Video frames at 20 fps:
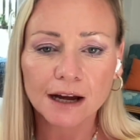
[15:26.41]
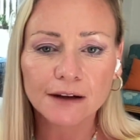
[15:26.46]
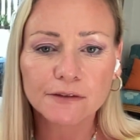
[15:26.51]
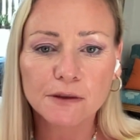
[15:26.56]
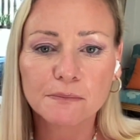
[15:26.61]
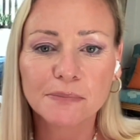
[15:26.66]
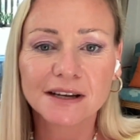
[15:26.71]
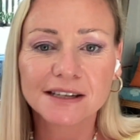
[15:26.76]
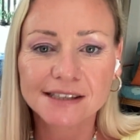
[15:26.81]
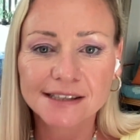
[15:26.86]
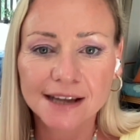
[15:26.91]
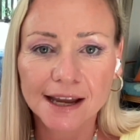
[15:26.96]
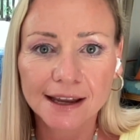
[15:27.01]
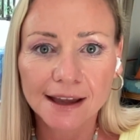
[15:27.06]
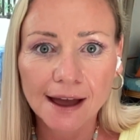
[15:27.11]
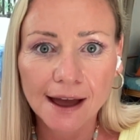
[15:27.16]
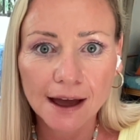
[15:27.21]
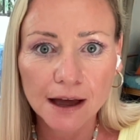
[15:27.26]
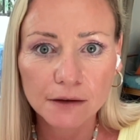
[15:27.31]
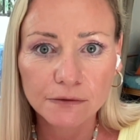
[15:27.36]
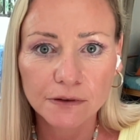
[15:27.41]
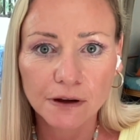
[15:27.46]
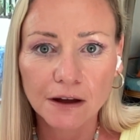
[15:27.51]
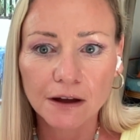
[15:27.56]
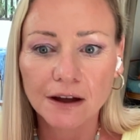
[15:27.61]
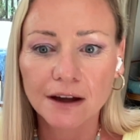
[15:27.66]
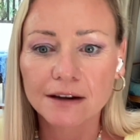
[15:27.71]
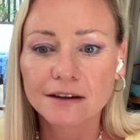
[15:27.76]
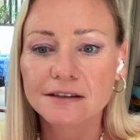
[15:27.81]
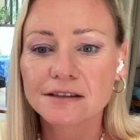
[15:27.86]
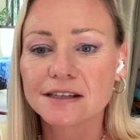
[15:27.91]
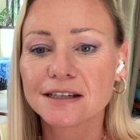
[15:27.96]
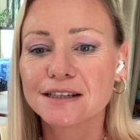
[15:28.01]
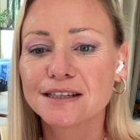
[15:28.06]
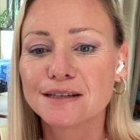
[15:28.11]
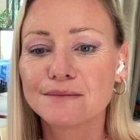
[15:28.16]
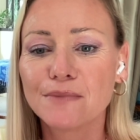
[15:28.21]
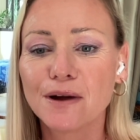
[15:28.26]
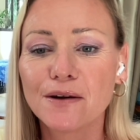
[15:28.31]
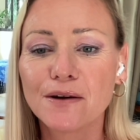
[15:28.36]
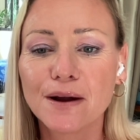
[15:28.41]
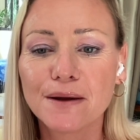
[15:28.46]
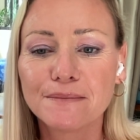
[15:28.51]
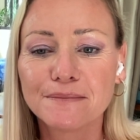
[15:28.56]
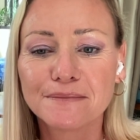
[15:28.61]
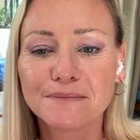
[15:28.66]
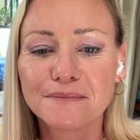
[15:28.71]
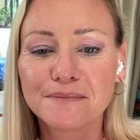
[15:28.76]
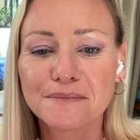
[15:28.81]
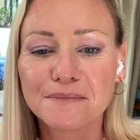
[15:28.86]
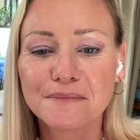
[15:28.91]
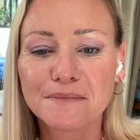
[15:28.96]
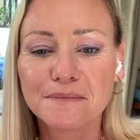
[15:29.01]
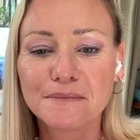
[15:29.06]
Well, have the best day ever, and I'll see you tomorrow.